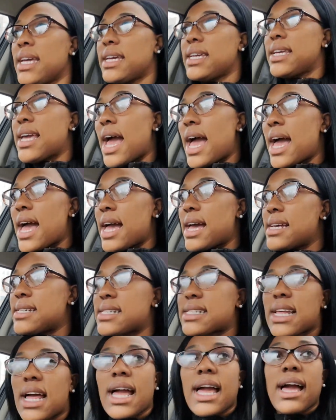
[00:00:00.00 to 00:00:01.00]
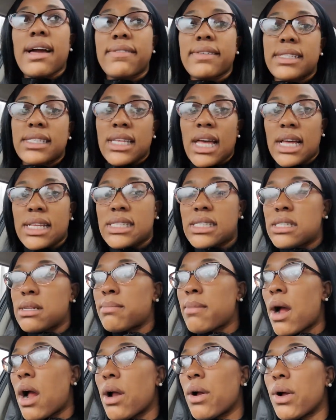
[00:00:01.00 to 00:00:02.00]
Yes, I have a test
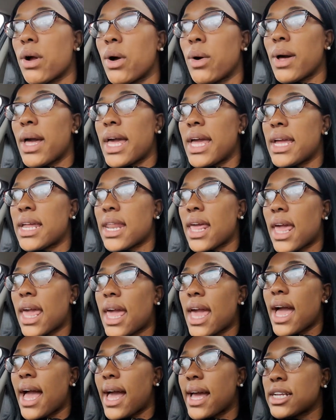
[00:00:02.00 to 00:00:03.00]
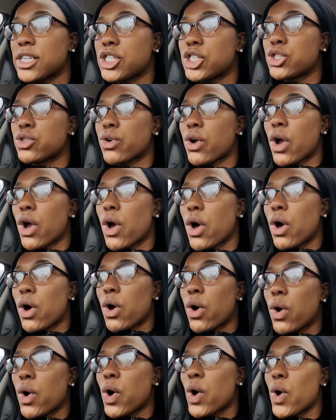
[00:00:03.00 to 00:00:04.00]
tomorrow in
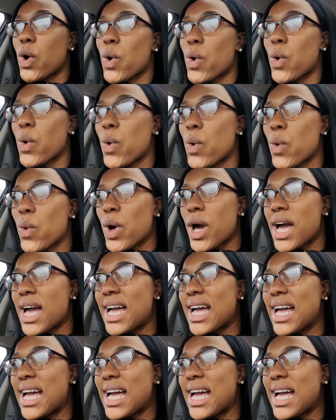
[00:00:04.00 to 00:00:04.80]
gastrointestinal